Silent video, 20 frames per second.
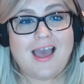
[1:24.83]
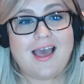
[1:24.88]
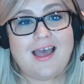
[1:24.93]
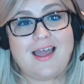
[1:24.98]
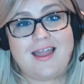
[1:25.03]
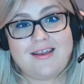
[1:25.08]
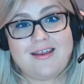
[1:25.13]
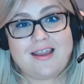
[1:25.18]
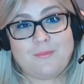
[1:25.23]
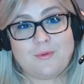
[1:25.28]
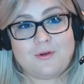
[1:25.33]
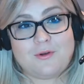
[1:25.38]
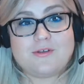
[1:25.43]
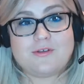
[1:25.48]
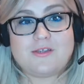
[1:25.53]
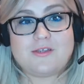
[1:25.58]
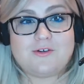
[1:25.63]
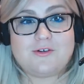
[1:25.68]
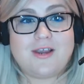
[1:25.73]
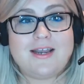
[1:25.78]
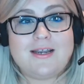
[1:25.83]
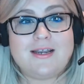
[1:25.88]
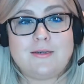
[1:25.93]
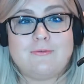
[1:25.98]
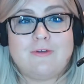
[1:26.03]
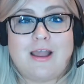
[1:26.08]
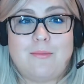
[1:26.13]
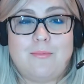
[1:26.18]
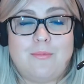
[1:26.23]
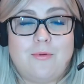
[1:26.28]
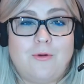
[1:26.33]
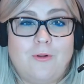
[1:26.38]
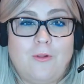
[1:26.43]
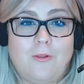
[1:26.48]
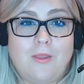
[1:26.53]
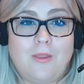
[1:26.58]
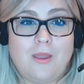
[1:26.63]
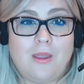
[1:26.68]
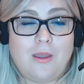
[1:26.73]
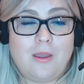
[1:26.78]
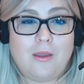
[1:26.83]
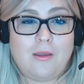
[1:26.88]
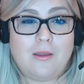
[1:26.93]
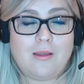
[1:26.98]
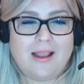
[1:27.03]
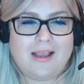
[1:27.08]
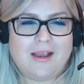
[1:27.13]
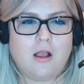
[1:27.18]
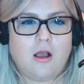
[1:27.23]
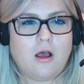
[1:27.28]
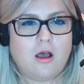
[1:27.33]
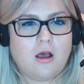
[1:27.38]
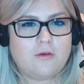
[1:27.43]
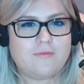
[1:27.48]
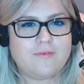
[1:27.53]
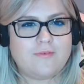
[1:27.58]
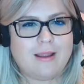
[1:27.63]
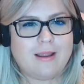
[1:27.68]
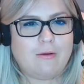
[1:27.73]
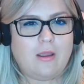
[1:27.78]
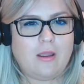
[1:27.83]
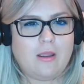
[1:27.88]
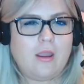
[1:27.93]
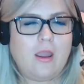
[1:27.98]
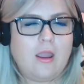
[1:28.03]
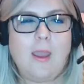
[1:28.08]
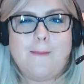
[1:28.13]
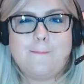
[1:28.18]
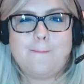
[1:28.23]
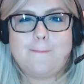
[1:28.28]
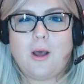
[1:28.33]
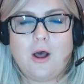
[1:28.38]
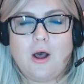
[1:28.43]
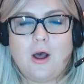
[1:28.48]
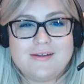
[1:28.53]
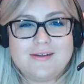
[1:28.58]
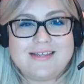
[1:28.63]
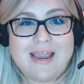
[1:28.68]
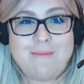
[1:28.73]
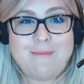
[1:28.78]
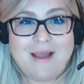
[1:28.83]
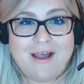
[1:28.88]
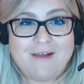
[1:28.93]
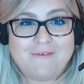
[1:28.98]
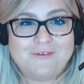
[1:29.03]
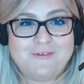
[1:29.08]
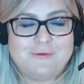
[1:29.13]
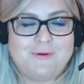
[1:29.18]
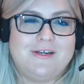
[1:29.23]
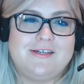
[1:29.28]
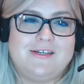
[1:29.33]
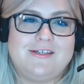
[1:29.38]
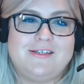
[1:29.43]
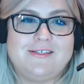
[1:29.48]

and I'm also trying to grab all the a half an hour part-time afterwards.